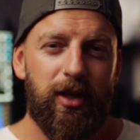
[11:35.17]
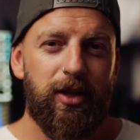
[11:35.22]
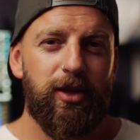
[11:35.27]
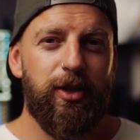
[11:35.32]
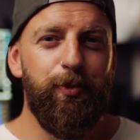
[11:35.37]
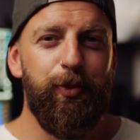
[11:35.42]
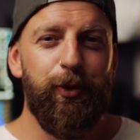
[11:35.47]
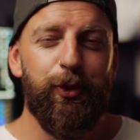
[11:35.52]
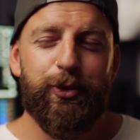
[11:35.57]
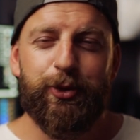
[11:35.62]

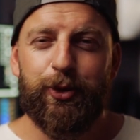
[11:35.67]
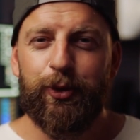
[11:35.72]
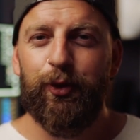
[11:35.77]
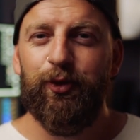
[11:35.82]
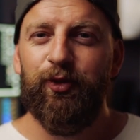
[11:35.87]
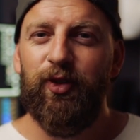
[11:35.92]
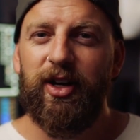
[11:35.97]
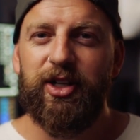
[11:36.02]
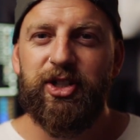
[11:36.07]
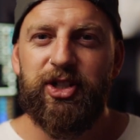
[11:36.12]
The Bluetooth
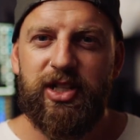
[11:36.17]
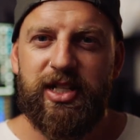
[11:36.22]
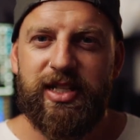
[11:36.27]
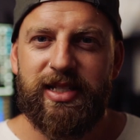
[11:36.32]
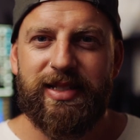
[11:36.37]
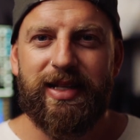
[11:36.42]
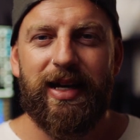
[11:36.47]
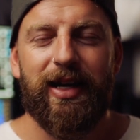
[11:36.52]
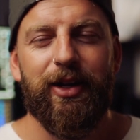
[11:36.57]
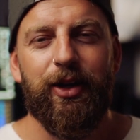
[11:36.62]
function
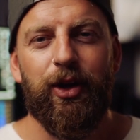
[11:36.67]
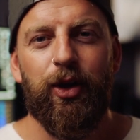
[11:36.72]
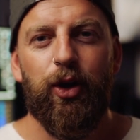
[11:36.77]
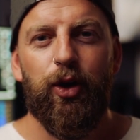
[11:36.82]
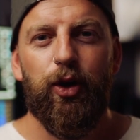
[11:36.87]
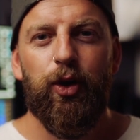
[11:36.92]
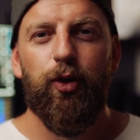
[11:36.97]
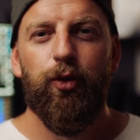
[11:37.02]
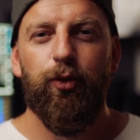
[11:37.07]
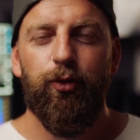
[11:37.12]
is done
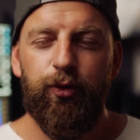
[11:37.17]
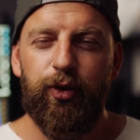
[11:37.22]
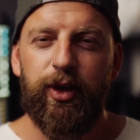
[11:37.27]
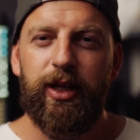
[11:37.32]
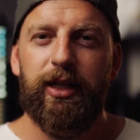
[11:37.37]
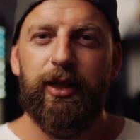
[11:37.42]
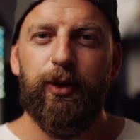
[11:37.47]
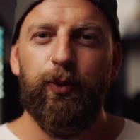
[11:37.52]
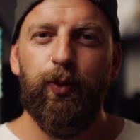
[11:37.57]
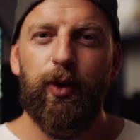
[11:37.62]

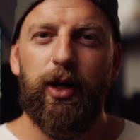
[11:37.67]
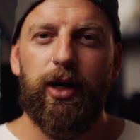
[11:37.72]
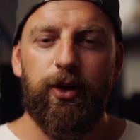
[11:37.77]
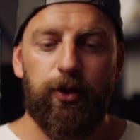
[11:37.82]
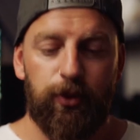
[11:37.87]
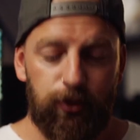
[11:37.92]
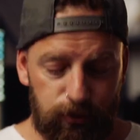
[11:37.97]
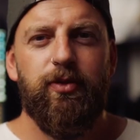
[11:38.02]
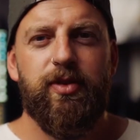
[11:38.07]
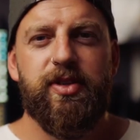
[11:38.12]
really well.